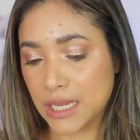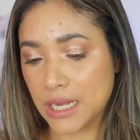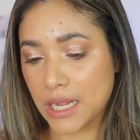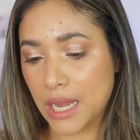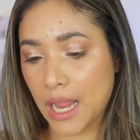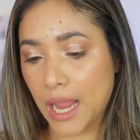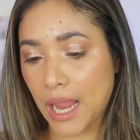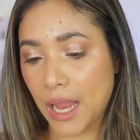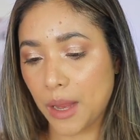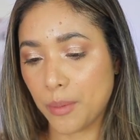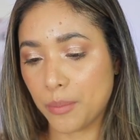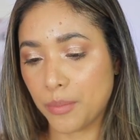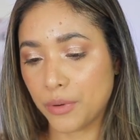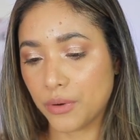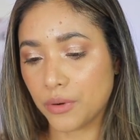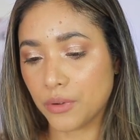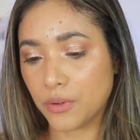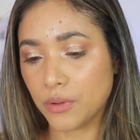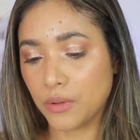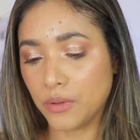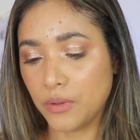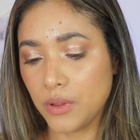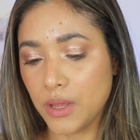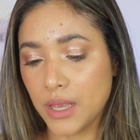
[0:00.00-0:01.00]
in
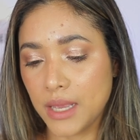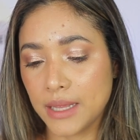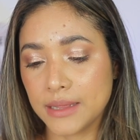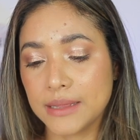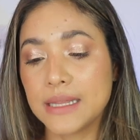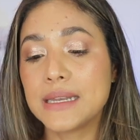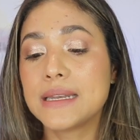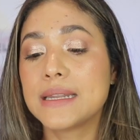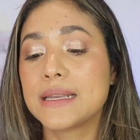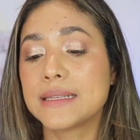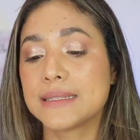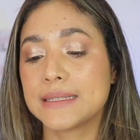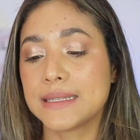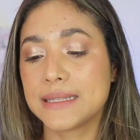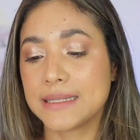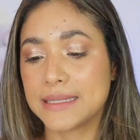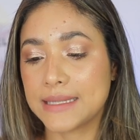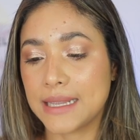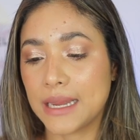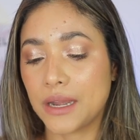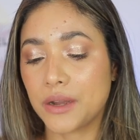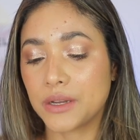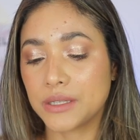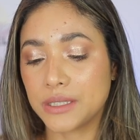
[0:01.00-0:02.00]
April, the
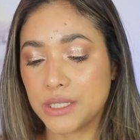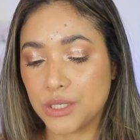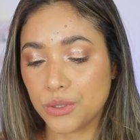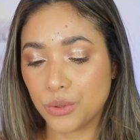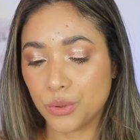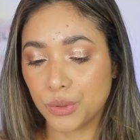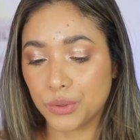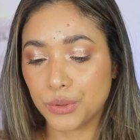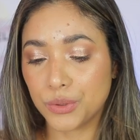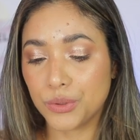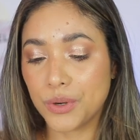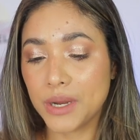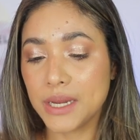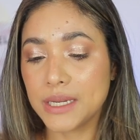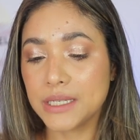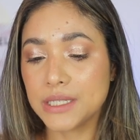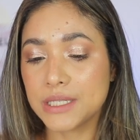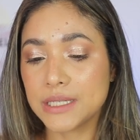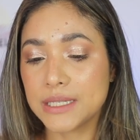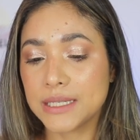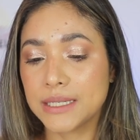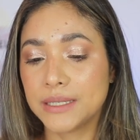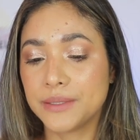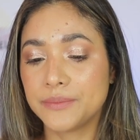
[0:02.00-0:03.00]
Necessary
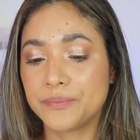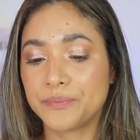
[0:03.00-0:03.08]
deodorant